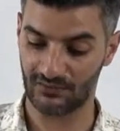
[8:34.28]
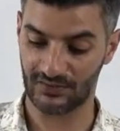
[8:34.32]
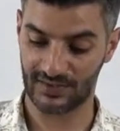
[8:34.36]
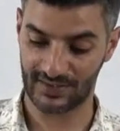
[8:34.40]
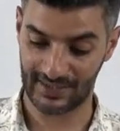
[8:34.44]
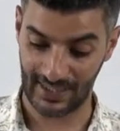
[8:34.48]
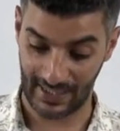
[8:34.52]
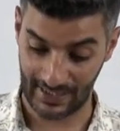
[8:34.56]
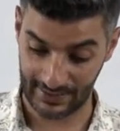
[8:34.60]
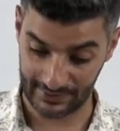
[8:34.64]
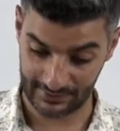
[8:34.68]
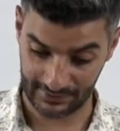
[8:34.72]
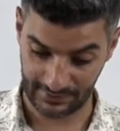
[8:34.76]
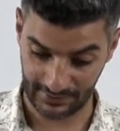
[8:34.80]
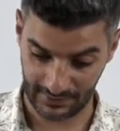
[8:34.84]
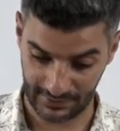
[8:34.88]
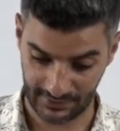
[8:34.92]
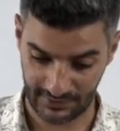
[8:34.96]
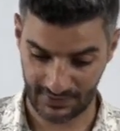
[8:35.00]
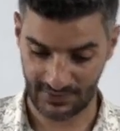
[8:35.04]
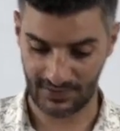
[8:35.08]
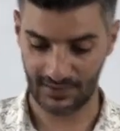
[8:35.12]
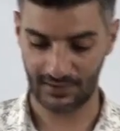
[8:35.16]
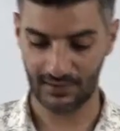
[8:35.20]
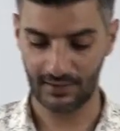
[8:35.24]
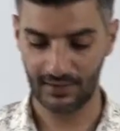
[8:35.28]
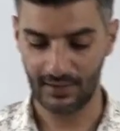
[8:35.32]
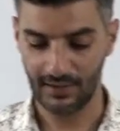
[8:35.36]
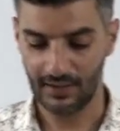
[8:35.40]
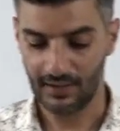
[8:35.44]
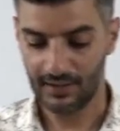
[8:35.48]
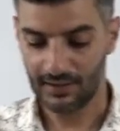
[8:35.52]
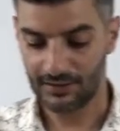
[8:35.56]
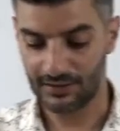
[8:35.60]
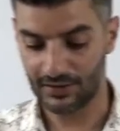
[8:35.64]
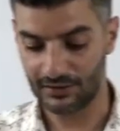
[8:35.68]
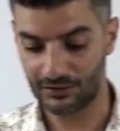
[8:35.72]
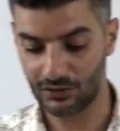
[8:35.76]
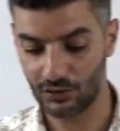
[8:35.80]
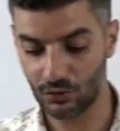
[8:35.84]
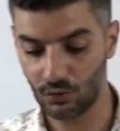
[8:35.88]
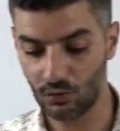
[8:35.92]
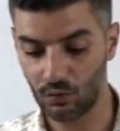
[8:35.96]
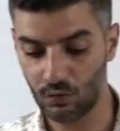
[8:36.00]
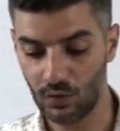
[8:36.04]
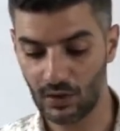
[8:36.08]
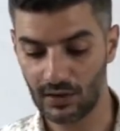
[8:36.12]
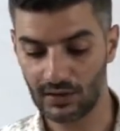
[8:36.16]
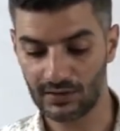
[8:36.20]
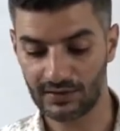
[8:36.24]
standards, the two
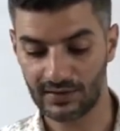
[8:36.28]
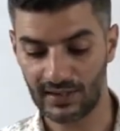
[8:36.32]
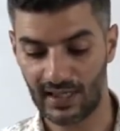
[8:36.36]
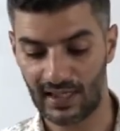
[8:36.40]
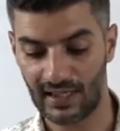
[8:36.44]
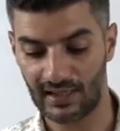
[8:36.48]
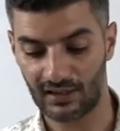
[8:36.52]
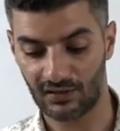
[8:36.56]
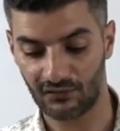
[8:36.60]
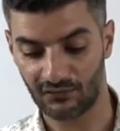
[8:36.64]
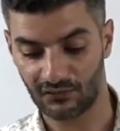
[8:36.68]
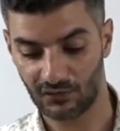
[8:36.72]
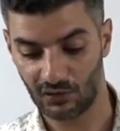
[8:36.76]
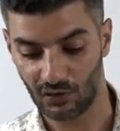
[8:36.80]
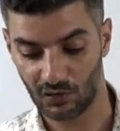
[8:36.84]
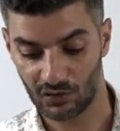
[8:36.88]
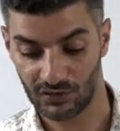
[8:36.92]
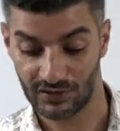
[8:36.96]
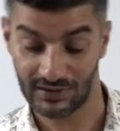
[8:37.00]
words are of course